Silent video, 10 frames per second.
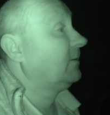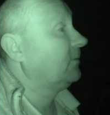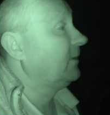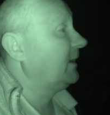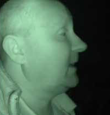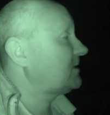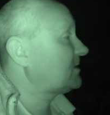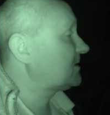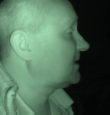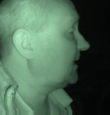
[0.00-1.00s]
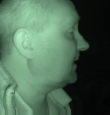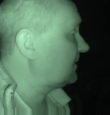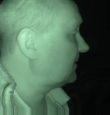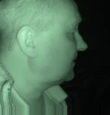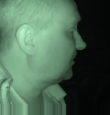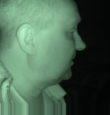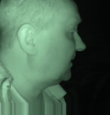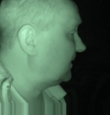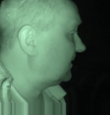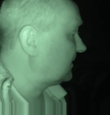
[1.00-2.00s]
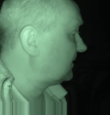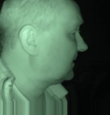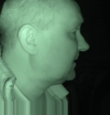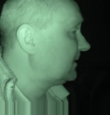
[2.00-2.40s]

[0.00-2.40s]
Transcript: One last uh, hurrah?